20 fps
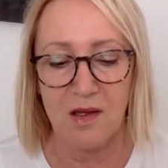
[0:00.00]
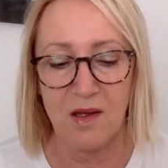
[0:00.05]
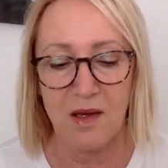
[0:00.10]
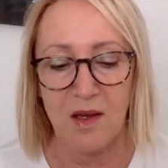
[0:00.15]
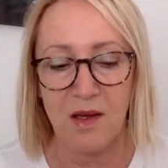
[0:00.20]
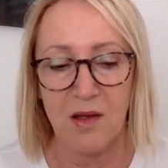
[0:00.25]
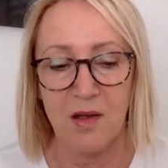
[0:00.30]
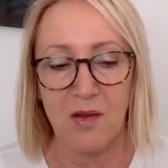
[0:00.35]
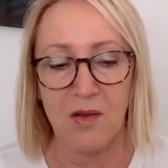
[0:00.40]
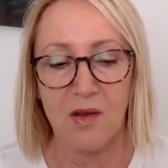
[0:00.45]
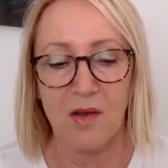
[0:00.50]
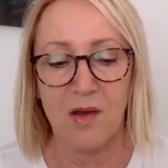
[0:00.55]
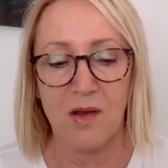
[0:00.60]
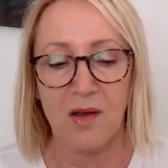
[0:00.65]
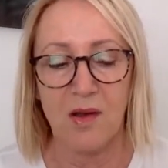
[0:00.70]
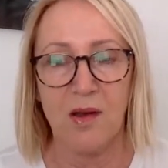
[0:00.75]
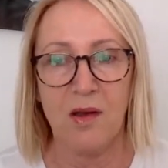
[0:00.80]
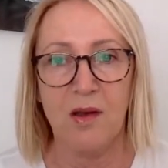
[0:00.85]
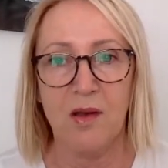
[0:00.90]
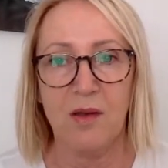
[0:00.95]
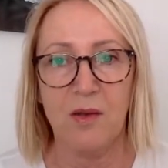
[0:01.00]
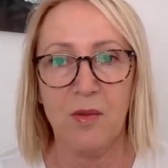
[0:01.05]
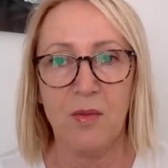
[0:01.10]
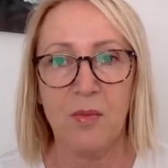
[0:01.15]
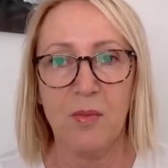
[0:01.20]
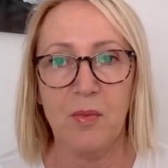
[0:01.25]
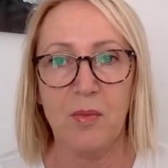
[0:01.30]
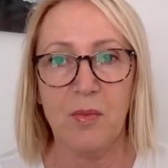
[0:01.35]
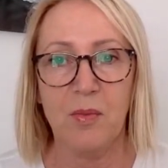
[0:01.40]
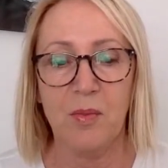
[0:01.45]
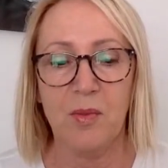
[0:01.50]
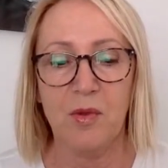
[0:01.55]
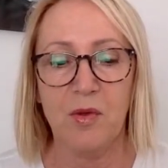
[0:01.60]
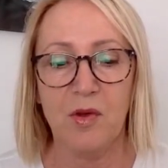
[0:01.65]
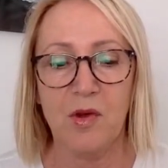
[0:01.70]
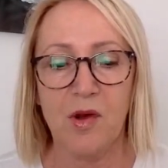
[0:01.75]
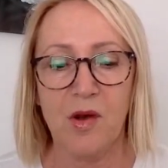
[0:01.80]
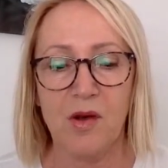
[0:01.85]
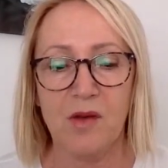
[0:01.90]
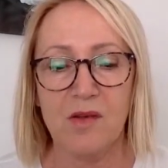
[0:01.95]
a, a
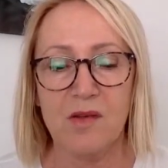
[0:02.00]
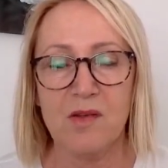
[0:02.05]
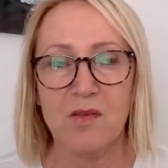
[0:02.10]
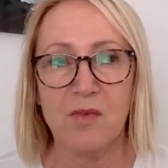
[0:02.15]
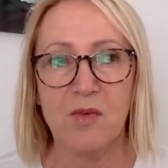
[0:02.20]
God is